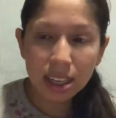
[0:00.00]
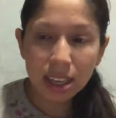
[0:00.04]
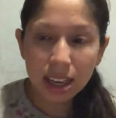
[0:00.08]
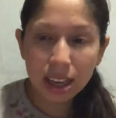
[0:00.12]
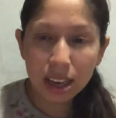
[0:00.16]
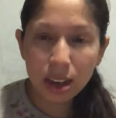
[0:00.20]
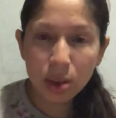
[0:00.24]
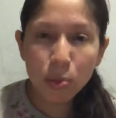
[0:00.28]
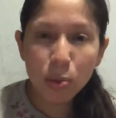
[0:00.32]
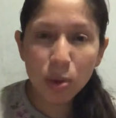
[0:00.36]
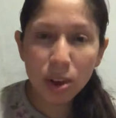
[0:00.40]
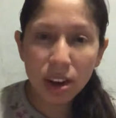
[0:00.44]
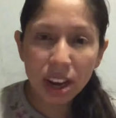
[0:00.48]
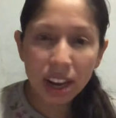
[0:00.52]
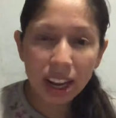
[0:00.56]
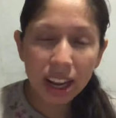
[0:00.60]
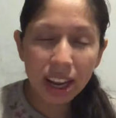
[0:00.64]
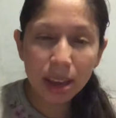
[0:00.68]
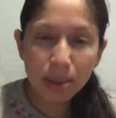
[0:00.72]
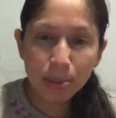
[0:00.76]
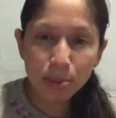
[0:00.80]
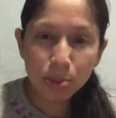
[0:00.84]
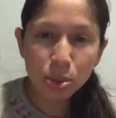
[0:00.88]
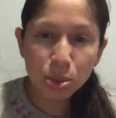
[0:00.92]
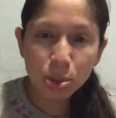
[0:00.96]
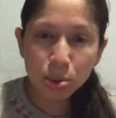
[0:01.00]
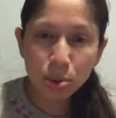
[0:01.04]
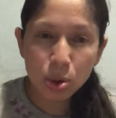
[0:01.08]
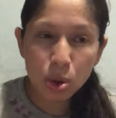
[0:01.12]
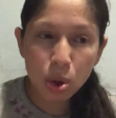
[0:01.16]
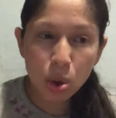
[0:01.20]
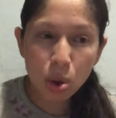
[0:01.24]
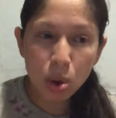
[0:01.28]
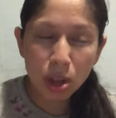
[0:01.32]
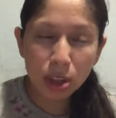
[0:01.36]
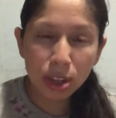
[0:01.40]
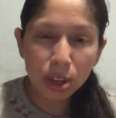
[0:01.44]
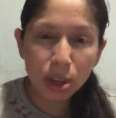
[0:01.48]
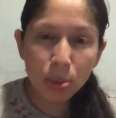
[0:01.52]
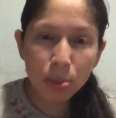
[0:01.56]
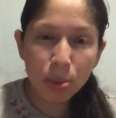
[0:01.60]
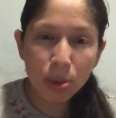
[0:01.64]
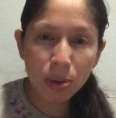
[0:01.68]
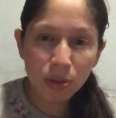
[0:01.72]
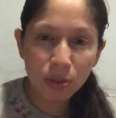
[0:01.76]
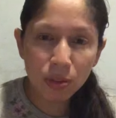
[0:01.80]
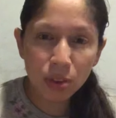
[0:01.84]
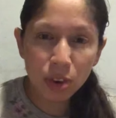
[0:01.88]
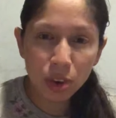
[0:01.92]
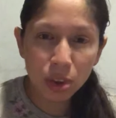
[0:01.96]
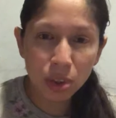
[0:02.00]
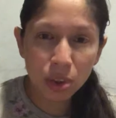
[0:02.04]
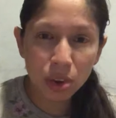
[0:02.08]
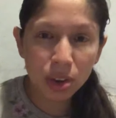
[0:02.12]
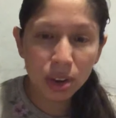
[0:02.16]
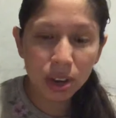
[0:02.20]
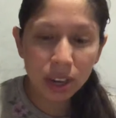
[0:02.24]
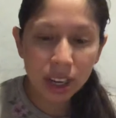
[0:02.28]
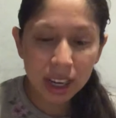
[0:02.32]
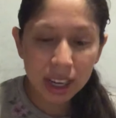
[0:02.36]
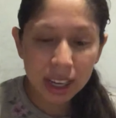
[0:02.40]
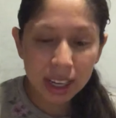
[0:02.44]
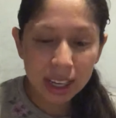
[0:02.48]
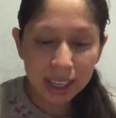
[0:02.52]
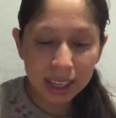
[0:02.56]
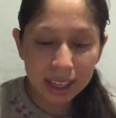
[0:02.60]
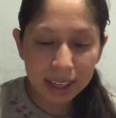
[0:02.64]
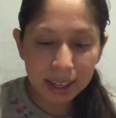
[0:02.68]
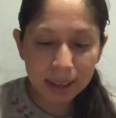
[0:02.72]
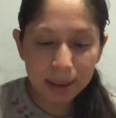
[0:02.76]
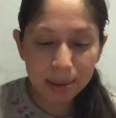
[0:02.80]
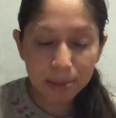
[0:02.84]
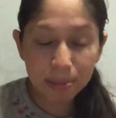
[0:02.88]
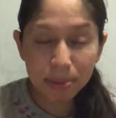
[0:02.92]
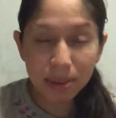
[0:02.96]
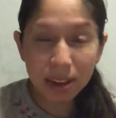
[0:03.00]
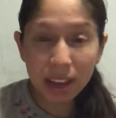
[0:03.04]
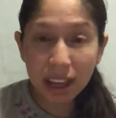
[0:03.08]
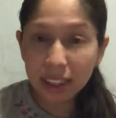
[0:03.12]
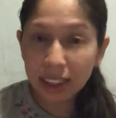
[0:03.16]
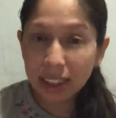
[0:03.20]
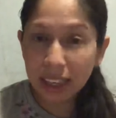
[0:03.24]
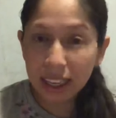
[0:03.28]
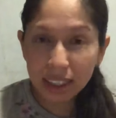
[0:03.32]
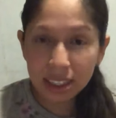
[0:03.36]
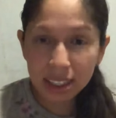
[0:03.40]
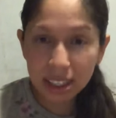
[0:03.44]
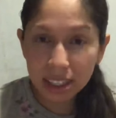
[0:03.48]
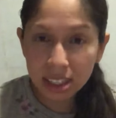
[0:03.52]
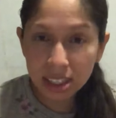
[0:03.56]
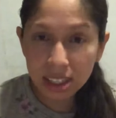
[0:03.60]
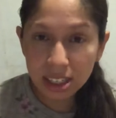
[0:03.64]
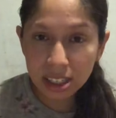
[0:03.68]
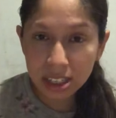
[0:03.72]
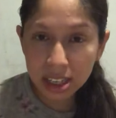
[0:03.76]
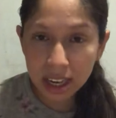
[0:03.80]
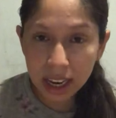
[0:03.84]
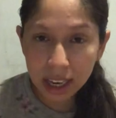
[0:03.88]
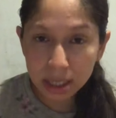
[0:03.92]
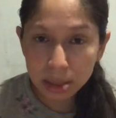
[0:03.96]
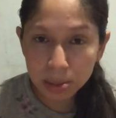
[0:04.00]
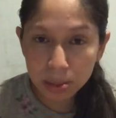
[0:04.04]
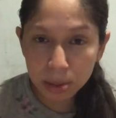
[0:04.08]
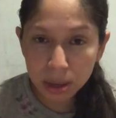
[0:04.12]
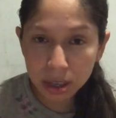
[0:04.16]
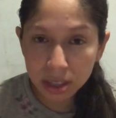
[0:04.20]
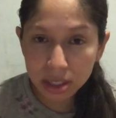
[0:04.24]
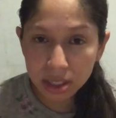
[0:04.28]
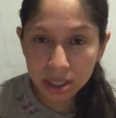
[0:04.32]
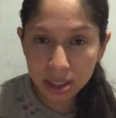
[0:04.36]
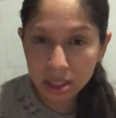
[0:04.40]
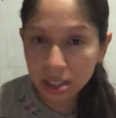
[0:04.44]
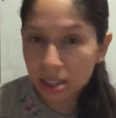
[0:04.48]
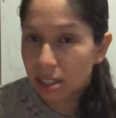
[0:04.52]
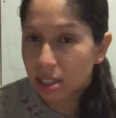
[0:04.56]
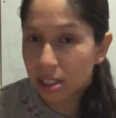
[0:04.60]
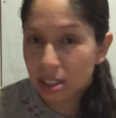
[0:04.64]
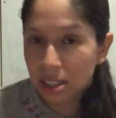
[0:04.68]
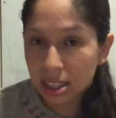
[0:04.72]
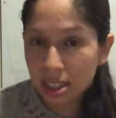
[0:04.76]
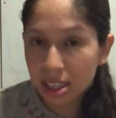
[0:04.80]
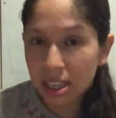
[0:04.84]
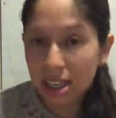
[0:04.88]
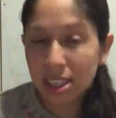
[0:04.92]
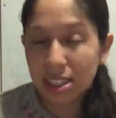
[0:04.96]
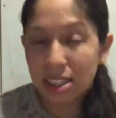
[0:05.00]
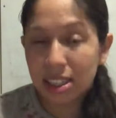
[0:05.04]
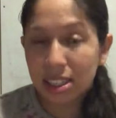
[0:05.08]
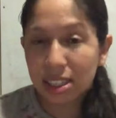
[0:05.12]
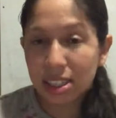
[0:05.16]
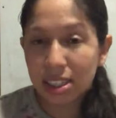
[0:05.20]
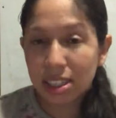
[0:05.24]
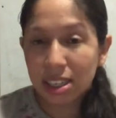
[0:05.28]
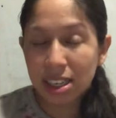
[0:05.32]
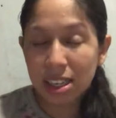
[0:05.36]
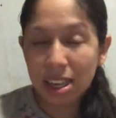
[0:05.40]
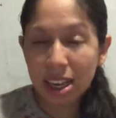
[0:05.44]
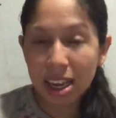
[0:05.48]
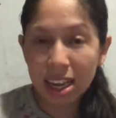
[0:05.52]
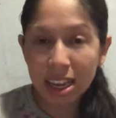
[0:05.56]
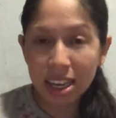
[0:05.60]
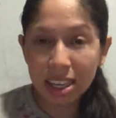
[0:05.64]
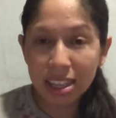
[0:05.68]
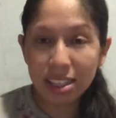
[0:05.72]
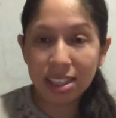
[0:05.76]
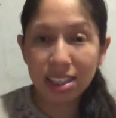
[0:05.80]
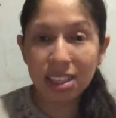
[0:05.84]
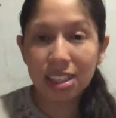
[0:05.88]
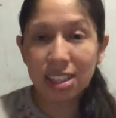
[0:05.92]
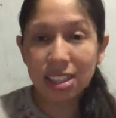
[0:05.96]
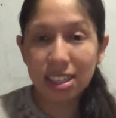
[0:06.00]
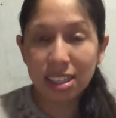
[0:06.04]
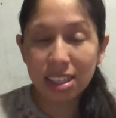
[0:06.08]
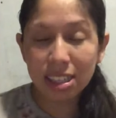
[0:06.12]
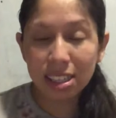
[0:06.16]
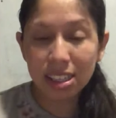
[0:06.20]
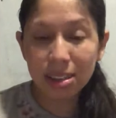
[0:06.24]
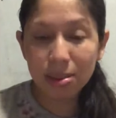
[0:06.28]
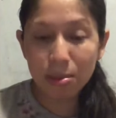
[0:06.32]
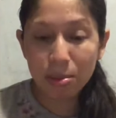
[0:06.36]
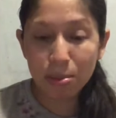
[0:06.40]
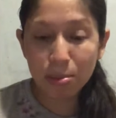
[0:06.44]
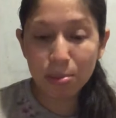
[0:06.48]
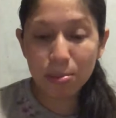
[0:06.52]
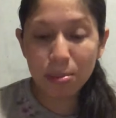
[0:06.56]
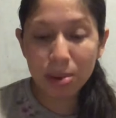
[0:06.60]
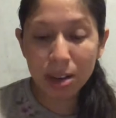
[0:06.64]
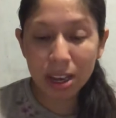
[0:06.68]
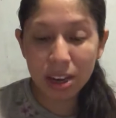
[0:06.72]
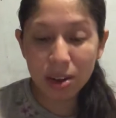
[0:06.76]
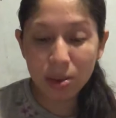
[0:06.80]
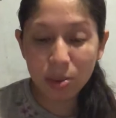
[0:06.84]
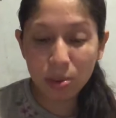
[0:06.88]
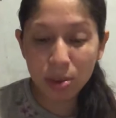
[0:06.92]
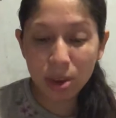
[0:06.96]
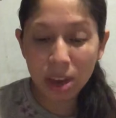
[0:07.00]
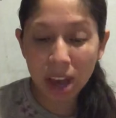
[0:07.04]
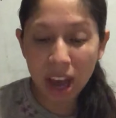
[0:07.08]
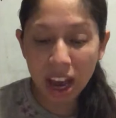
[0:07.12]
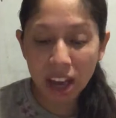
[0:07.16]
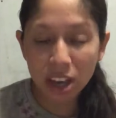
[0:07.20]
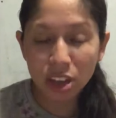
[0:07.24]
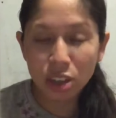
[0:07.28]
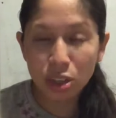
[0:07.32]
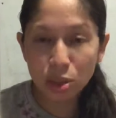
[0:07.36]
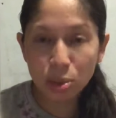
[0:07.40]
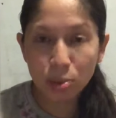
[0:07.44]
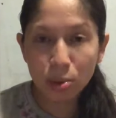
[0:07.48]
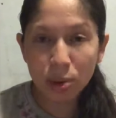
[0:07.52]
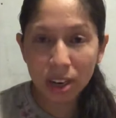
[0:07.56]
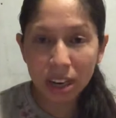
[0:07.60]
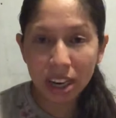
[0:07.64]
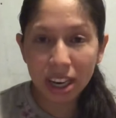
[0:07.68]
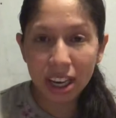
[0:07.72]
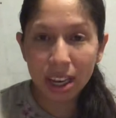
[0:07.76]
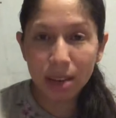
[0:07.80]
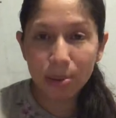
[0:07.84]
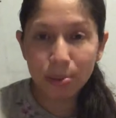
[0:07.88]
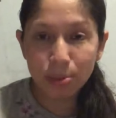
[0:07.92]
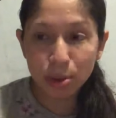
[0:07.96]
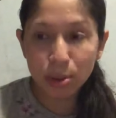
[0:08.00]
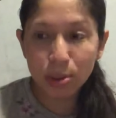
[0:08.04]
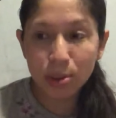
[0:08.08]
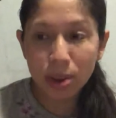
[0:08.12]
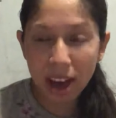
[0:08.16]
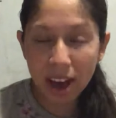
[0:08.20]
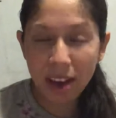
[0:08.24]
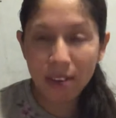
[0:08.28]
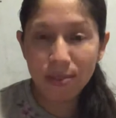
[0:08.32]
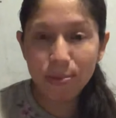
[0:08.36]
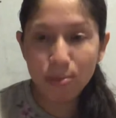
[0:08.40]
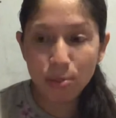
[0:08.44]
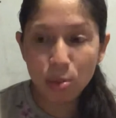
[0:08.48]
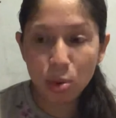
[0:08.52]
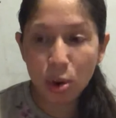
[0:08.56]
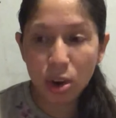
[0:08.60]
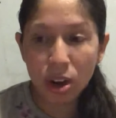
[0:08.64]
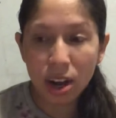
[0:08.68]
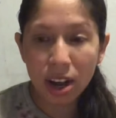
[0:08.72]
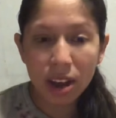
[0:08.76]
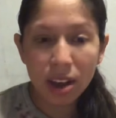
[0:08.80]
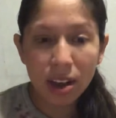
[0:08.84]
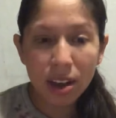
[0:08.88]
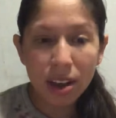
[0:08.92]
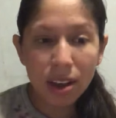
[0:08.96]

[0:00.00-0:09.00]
I wanted him to go a little bit further. Not that teaching textbooks isn't, but I just wanted him to have more.